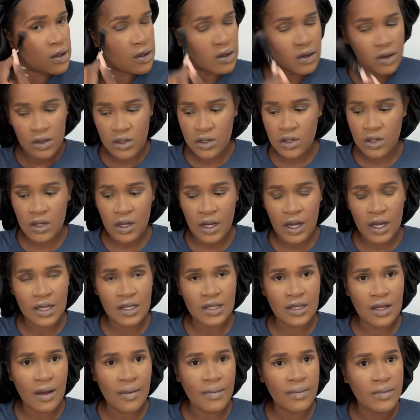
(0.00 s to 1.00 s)
Also, guys,
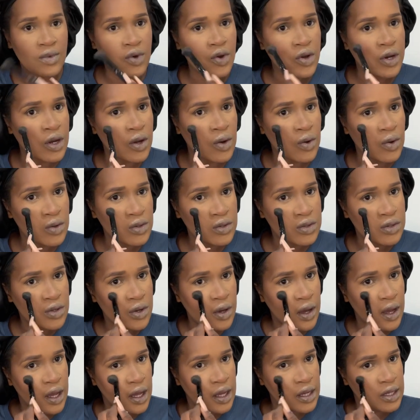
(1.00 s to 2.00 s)
I'm gonna also
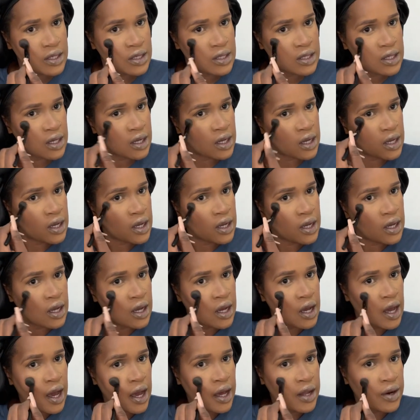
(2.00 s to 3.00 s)
add,
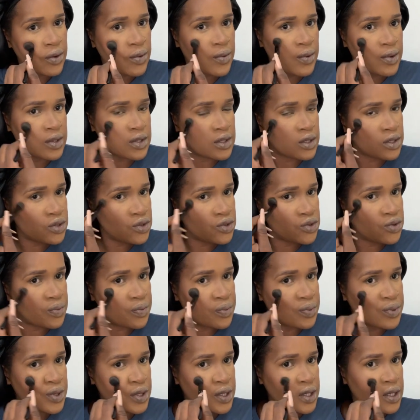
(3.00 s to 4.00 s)
I don't want it to
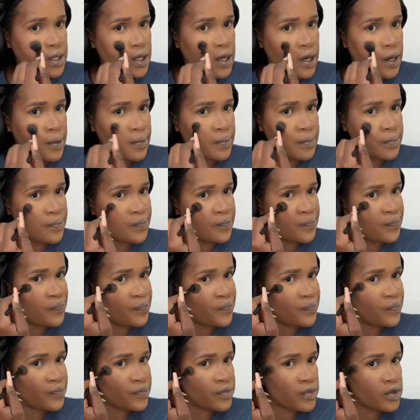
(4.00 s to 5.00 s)
be
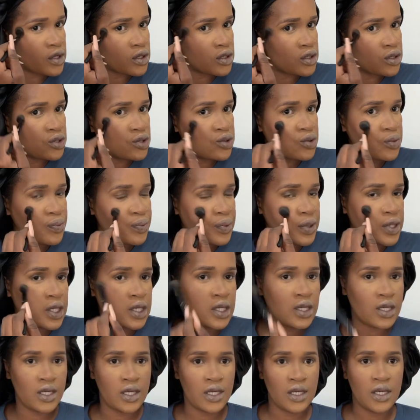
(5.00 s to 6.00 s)
too
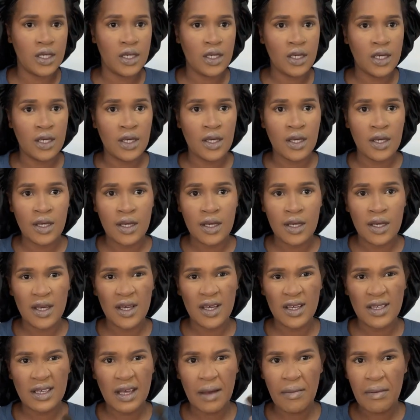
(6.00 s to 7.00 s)
pinky.
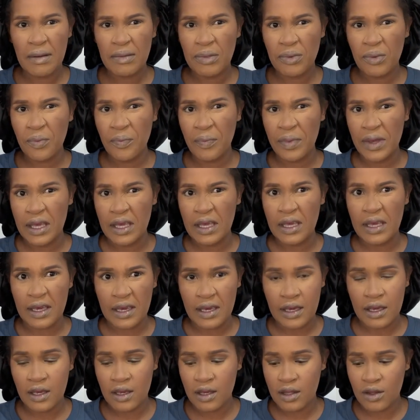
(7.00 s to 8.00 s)
It's about the
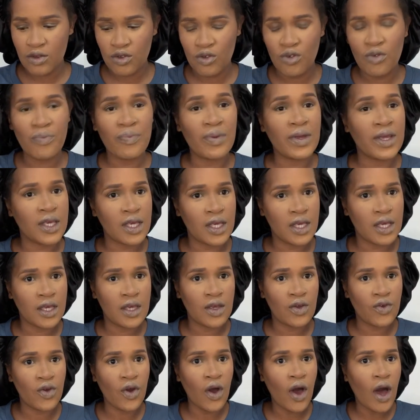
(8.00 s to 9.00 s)
pinky. Too pinky.
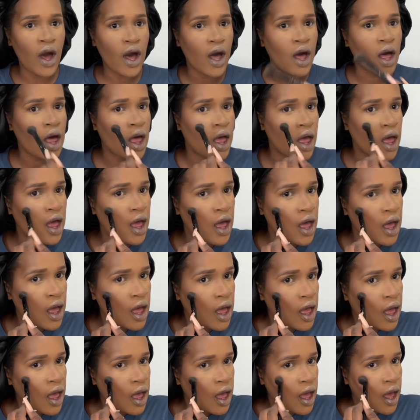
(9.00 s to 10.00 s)
Ah!
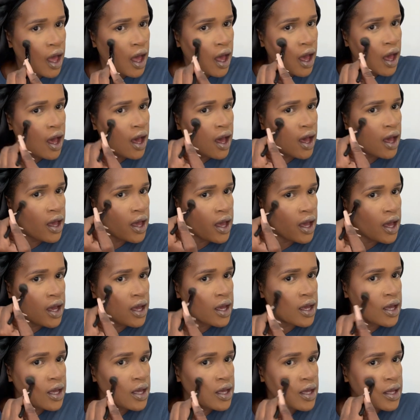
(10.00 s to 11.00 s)
Hey,
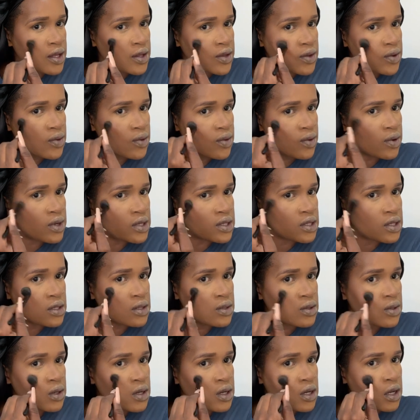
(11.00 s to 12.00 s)
of course,
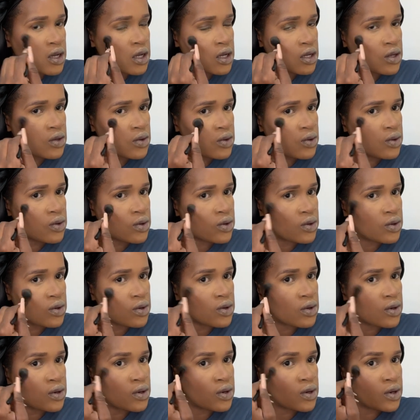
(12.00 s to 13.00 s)
this one. Yo.
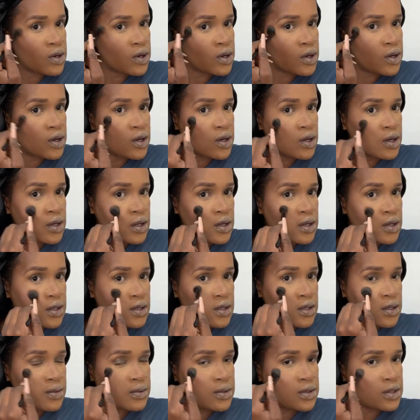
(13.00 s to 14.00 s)

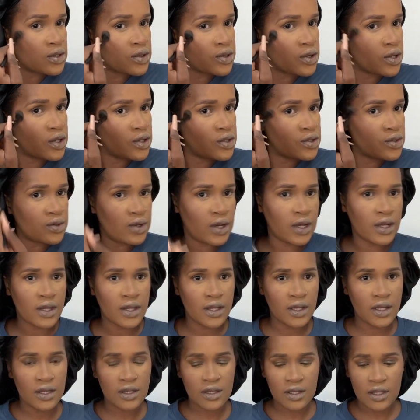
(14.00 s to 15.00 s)
I'm just gonna do like
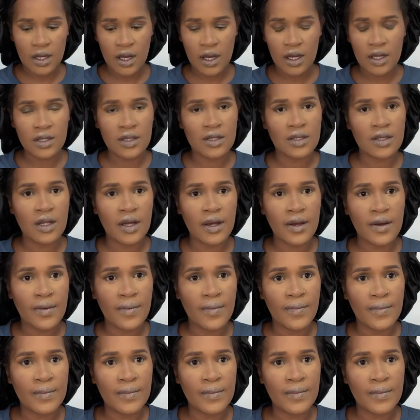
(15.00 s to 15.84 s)
this, guys. Like,